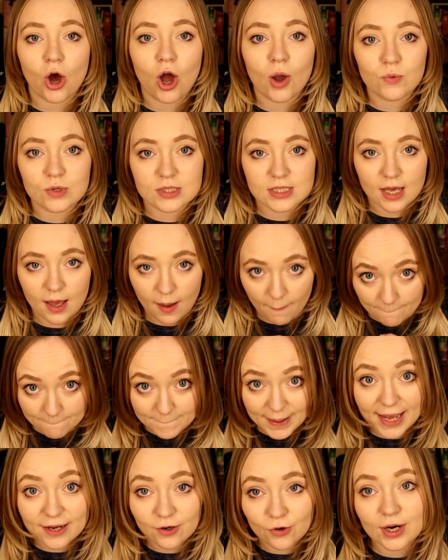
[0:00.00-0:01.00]
I was
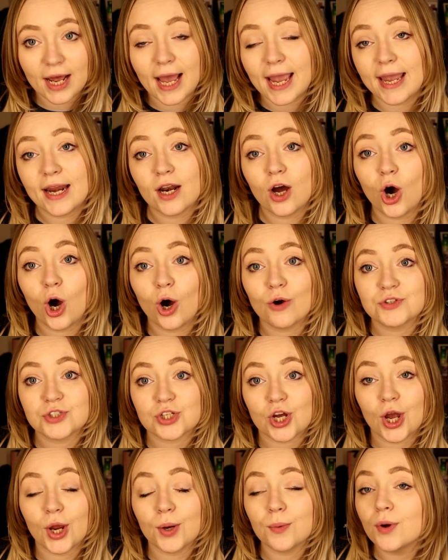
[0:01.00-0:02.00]
bang on 8.5
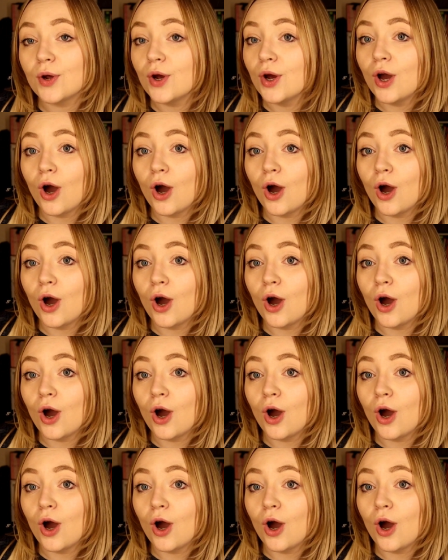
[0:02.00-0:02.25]
stone.